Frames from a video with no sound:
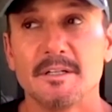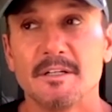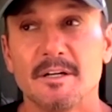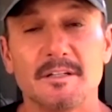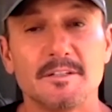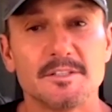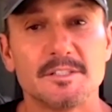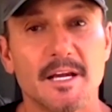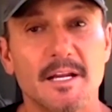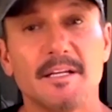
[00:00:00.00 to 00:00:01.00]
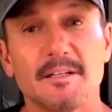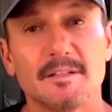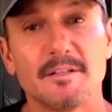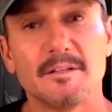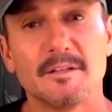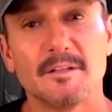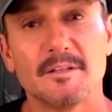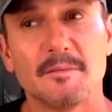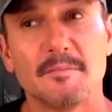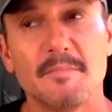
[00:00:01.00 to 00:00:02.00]
understanding
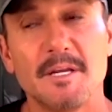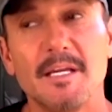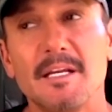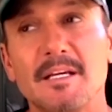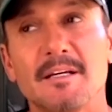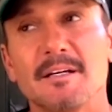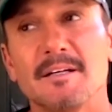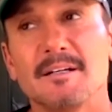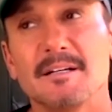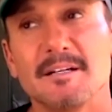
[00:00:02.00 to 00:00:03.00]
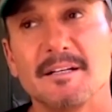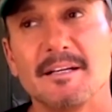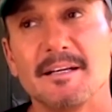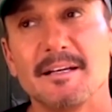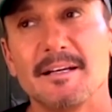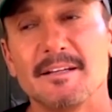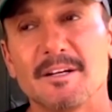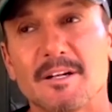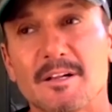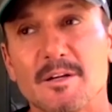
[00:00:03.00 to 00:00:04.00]
the meaning and
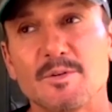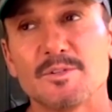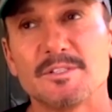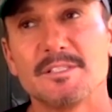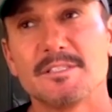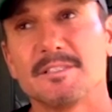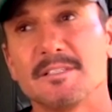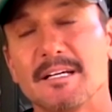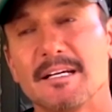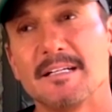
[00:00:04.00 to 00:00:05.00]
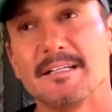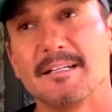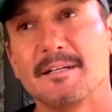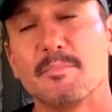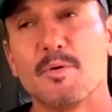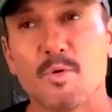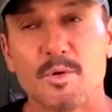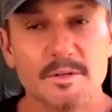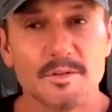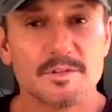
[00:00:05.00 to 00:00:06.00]
the closeness and the
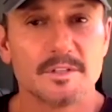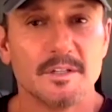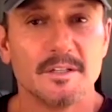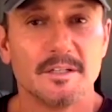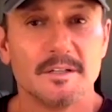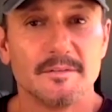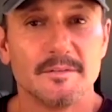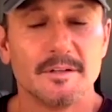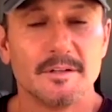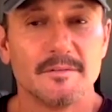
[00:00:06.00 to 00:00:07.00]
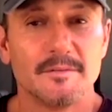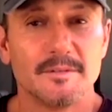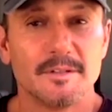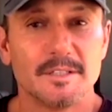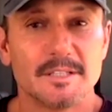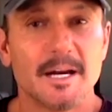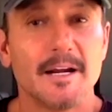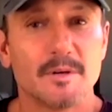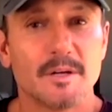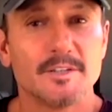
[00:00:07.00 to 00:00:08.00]
importance of a
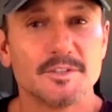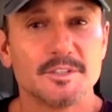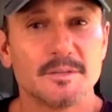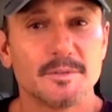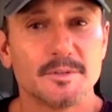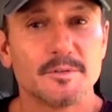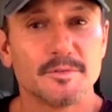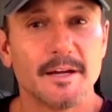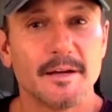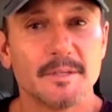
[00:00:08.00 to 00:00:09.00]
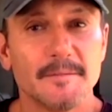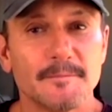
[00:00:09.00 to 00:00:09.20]
tight relationship with your family.